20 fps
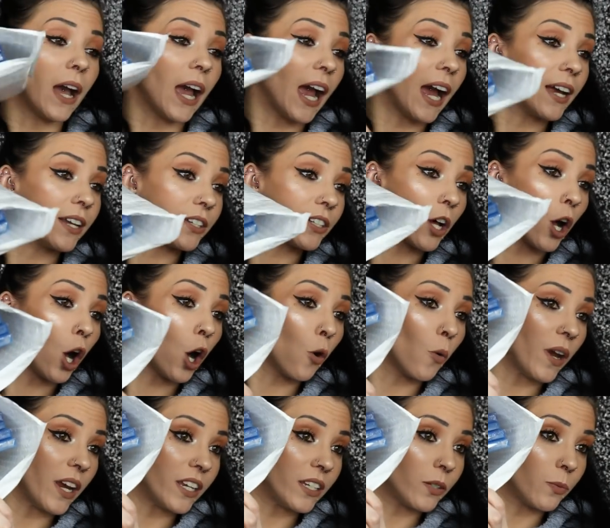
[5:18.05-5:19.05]
but as
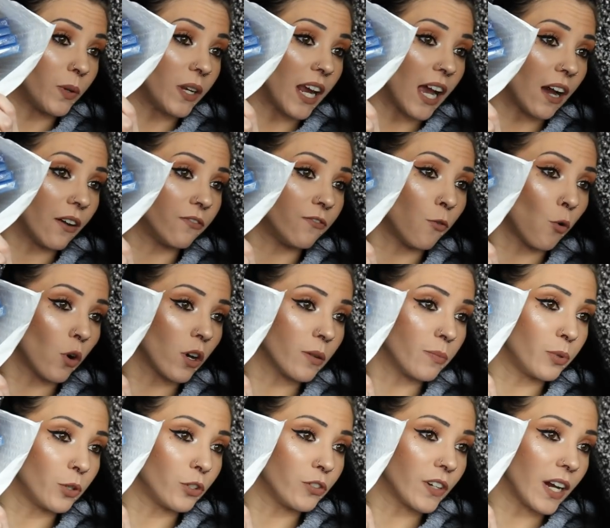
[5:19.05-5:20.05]
always, we have
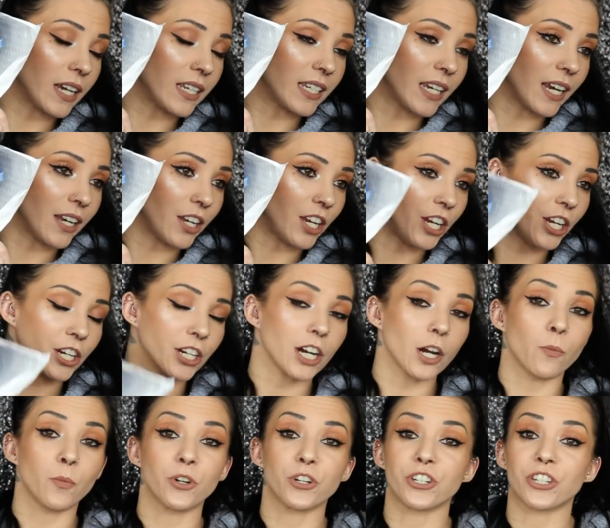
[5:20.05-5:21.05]
4 Blu-rays in here,
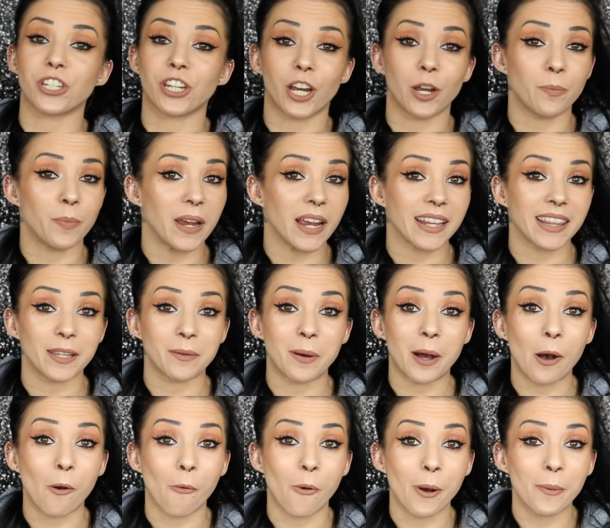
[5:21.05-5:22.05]
and we're just gonna pick
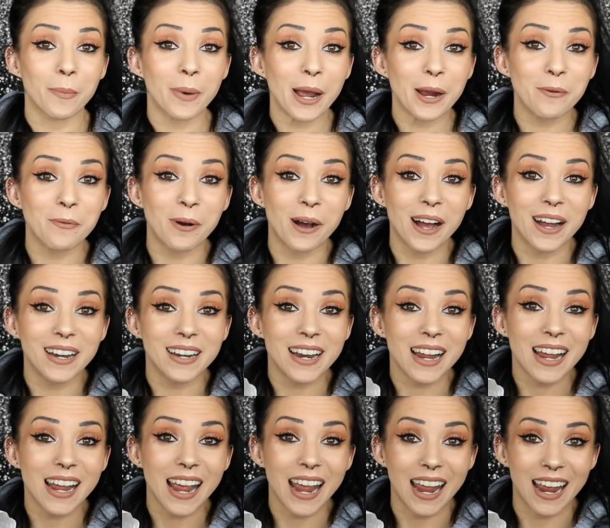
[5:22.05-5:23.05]
them out one by
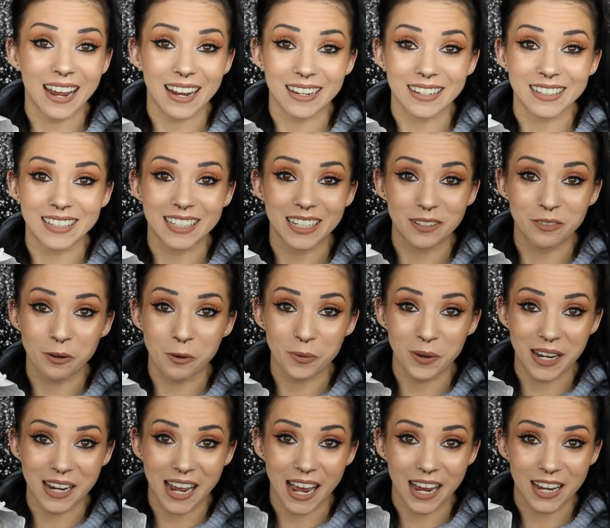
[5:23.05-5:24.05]
one and see
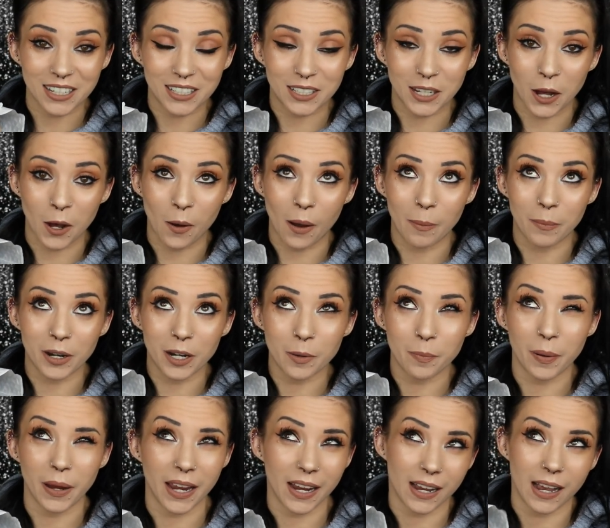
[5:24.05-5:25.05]
what we get. So I'm
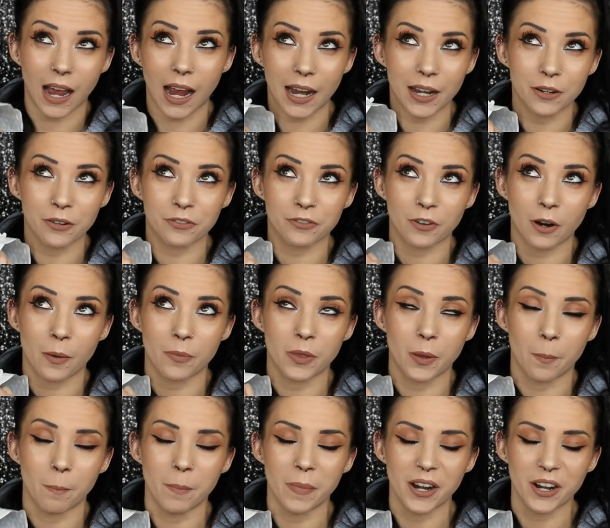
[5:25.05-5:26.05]
gonna pick kind of
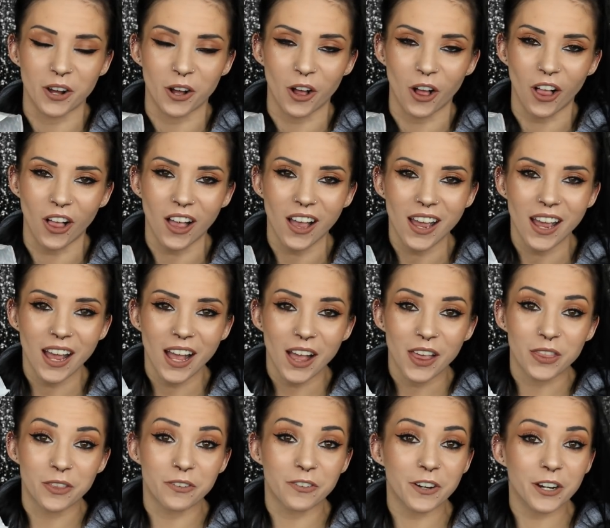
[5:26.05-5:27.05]
from the middle.
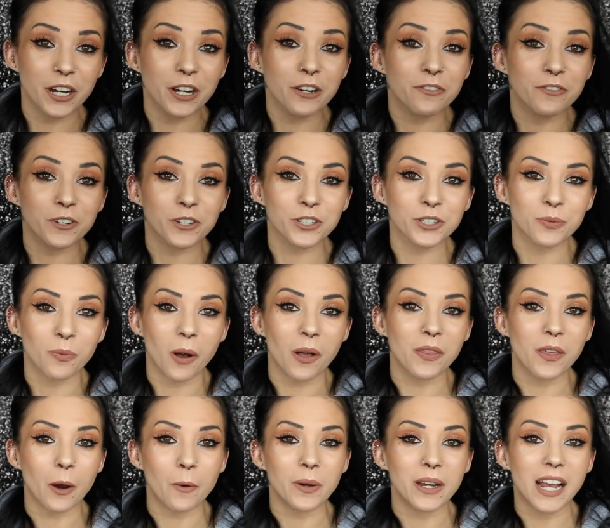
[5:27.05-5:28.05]
The very first
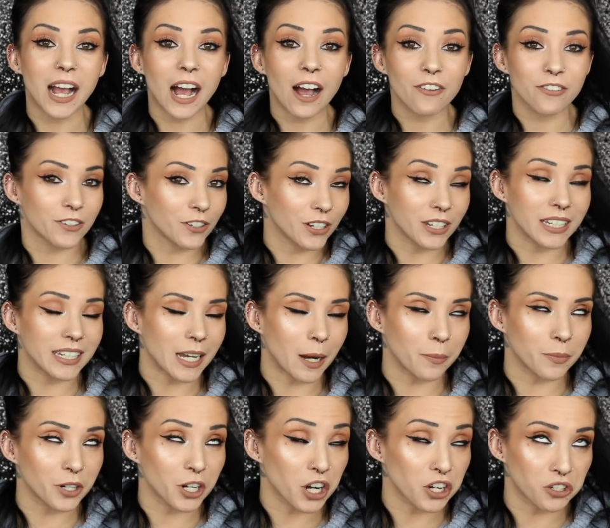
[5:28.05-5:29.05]
one that we got for
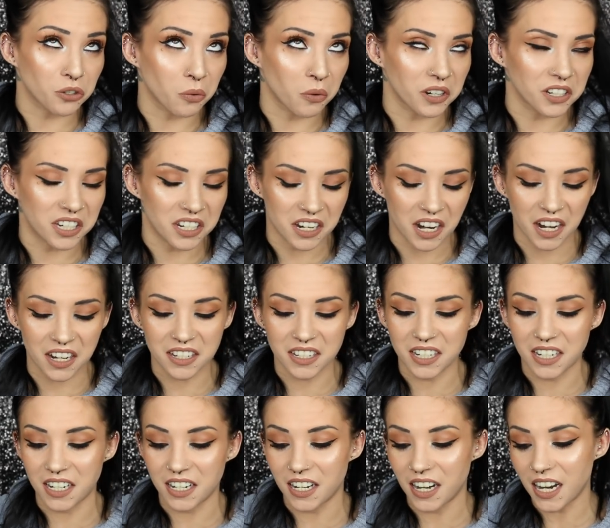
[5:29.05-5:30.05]
December
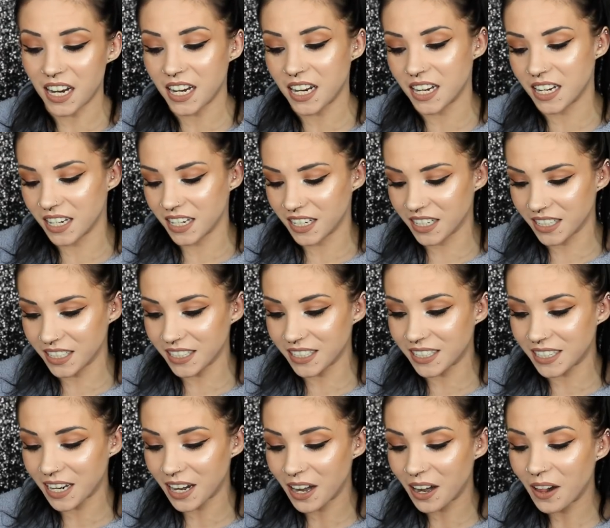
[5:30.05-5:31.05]
2019
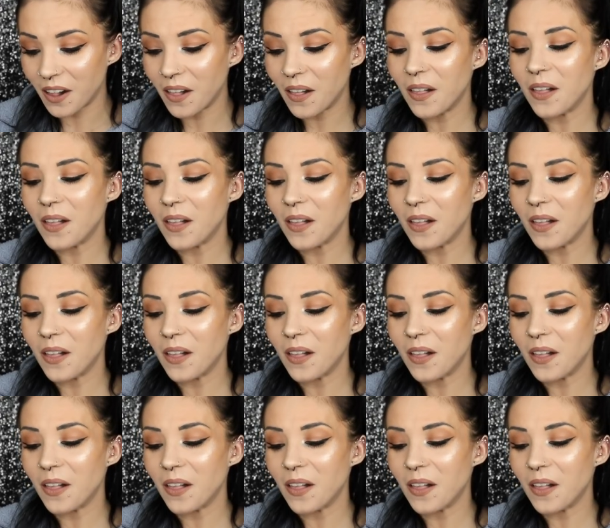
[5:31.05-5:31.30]
is